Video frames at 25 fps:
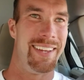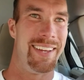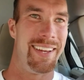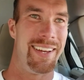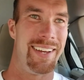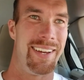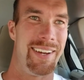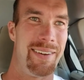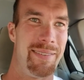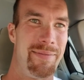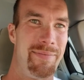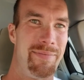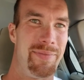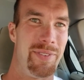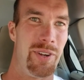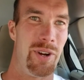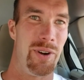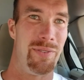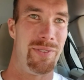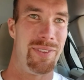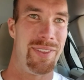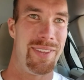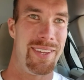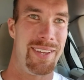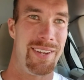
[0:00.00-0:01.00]
um
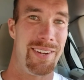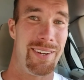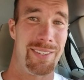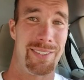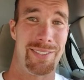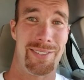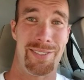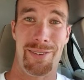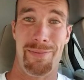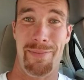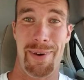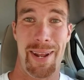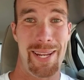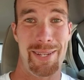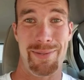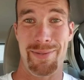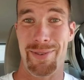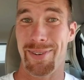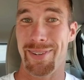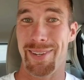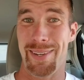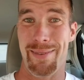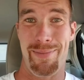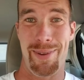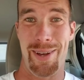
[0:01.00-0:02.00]
over the years, so might as
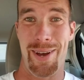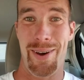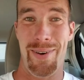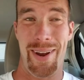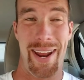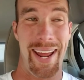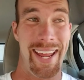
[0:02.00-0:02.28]
well keep going.